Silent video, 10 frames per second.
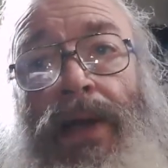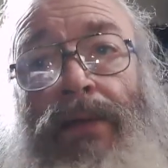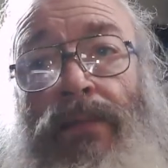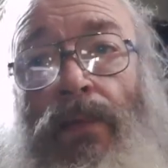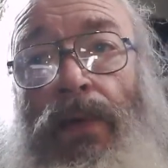
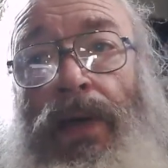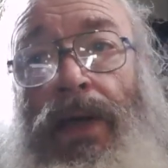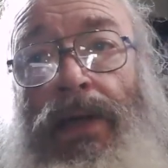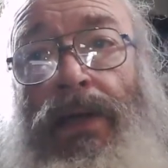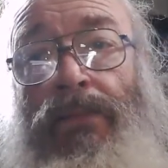of them
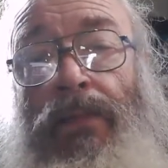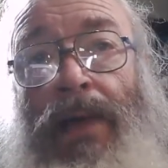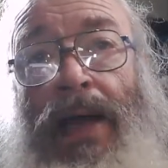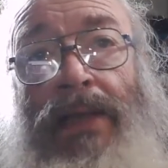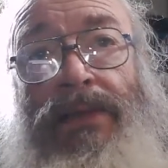away, different
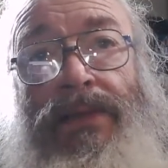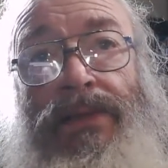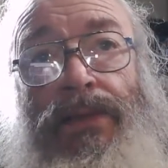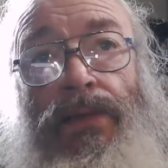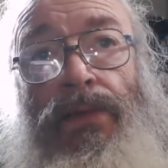
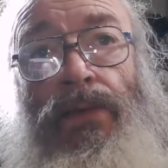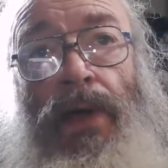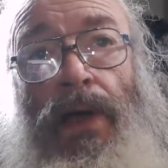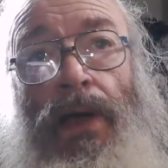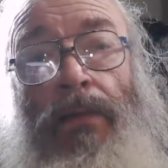boxes,
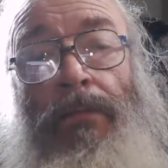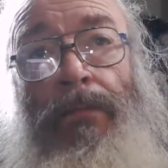to